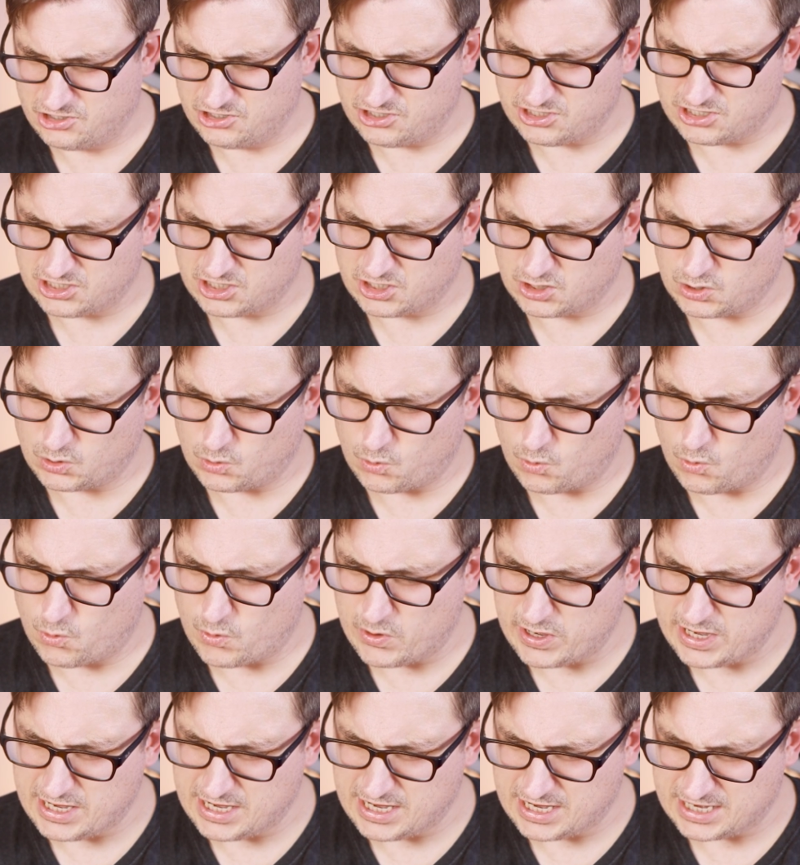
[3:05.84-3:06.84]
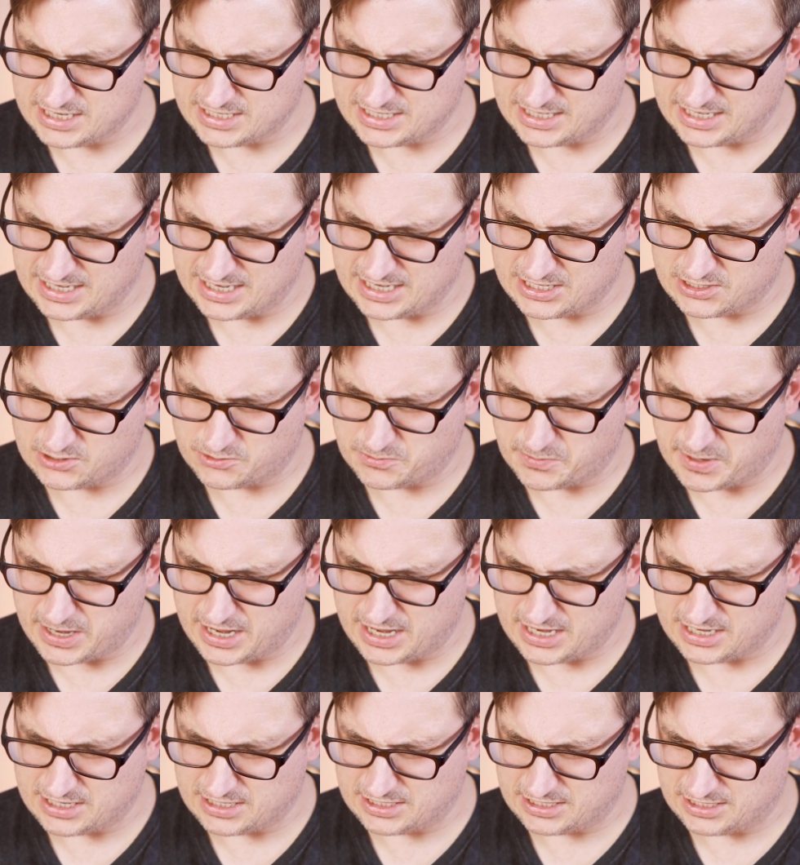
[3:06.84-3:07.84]
Just tweak it a little
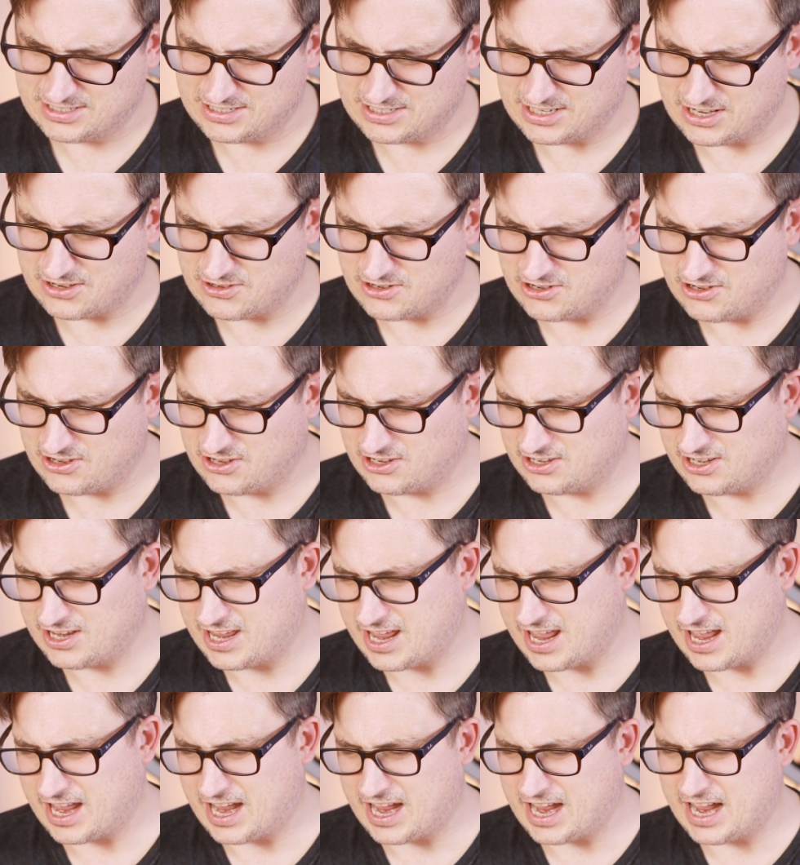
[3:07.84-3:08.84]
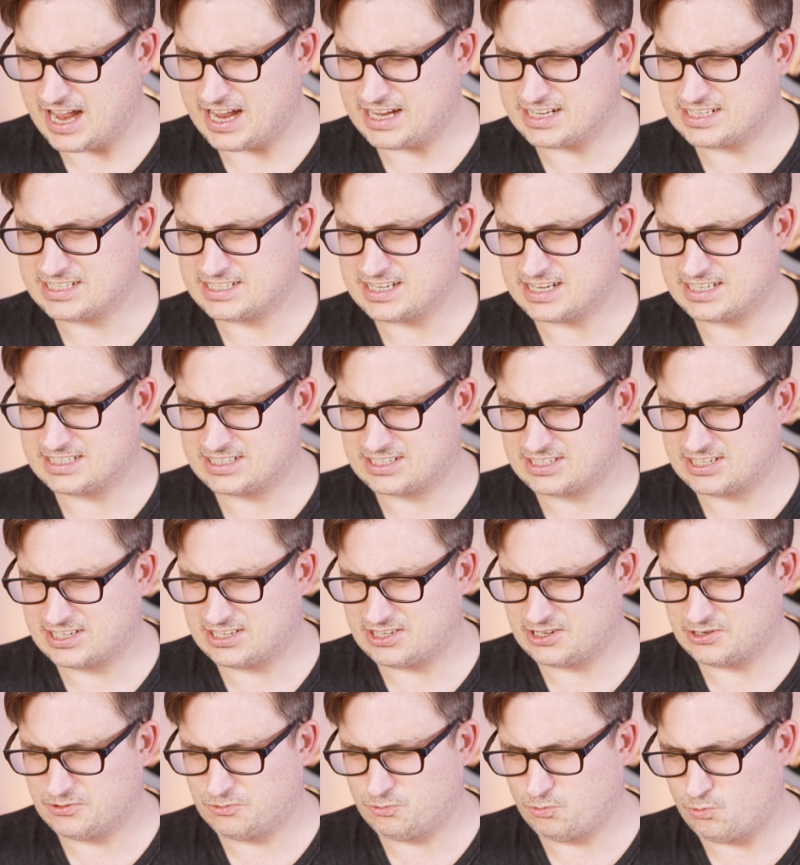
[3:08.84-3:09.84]
bit so you can get access
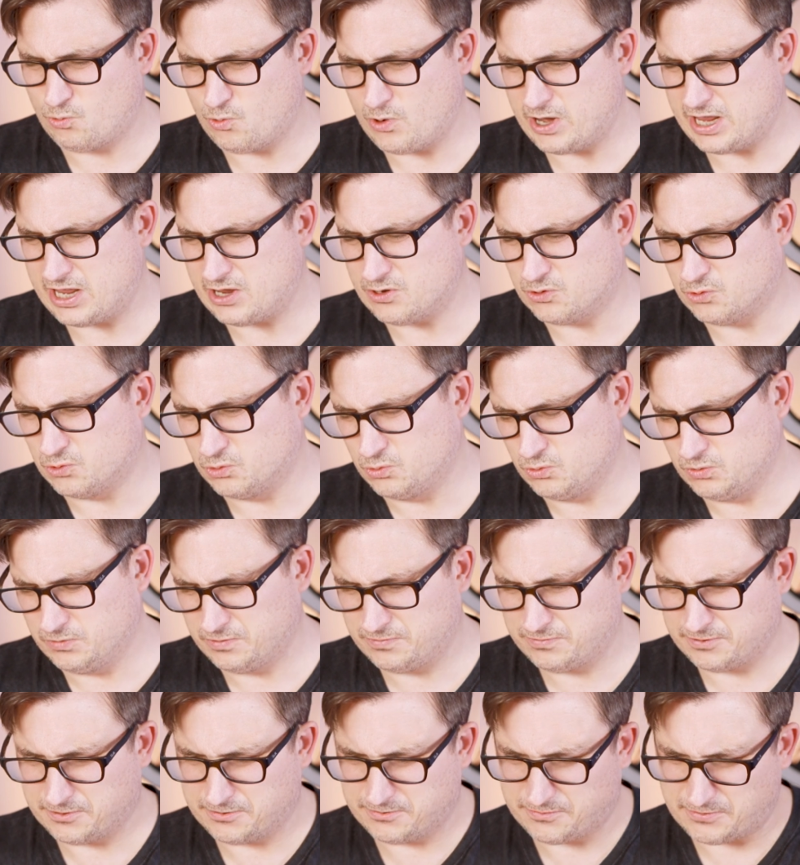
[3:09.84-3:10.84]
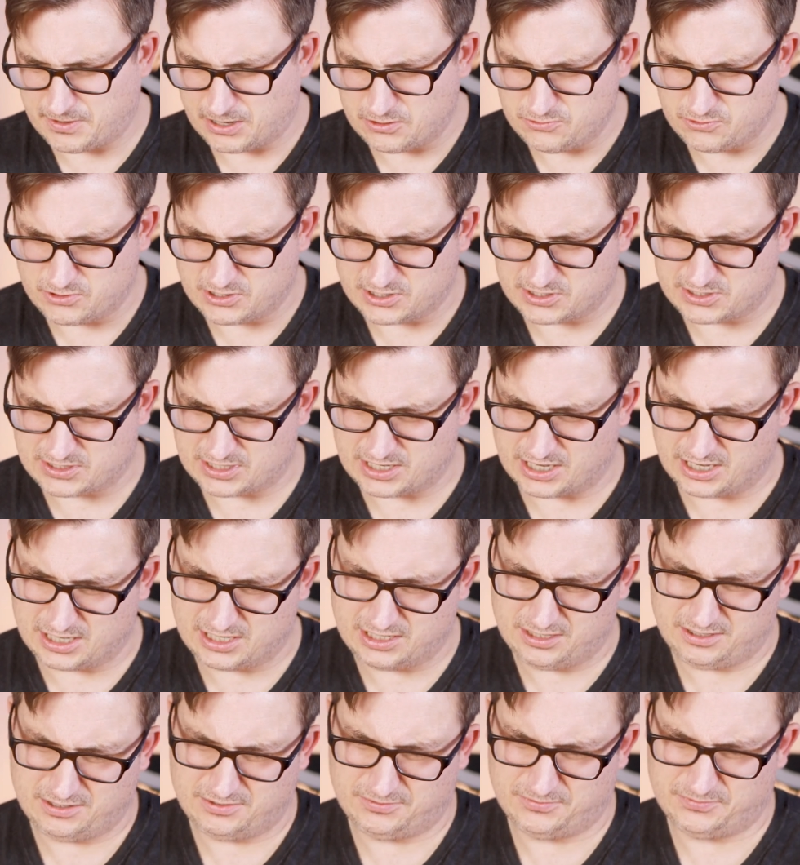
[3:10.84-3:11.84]
to the wheel for
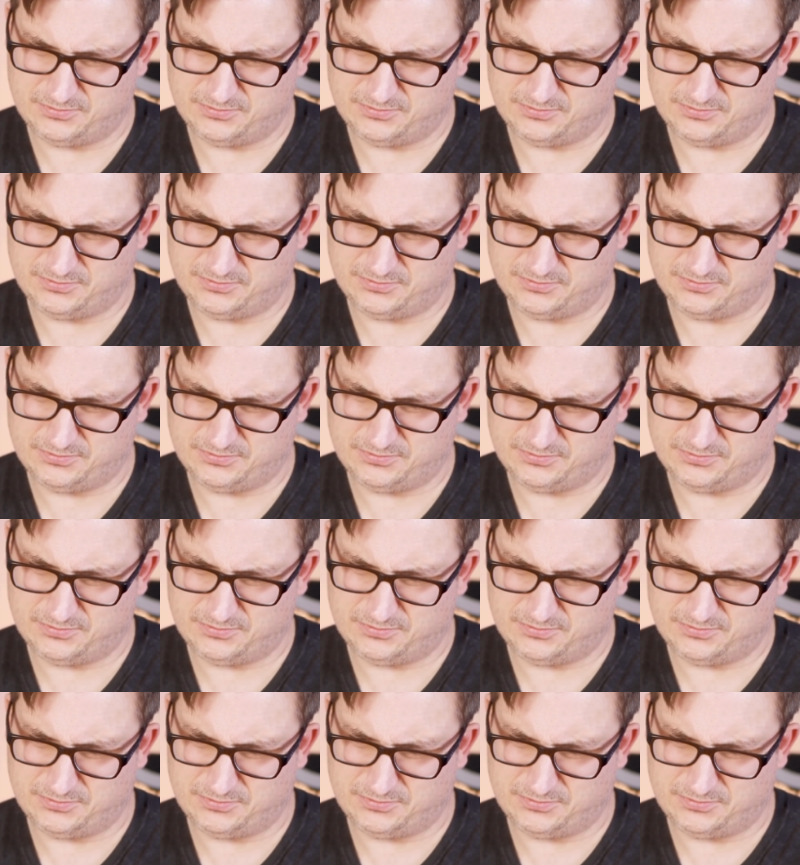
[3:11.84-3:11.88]
focusing.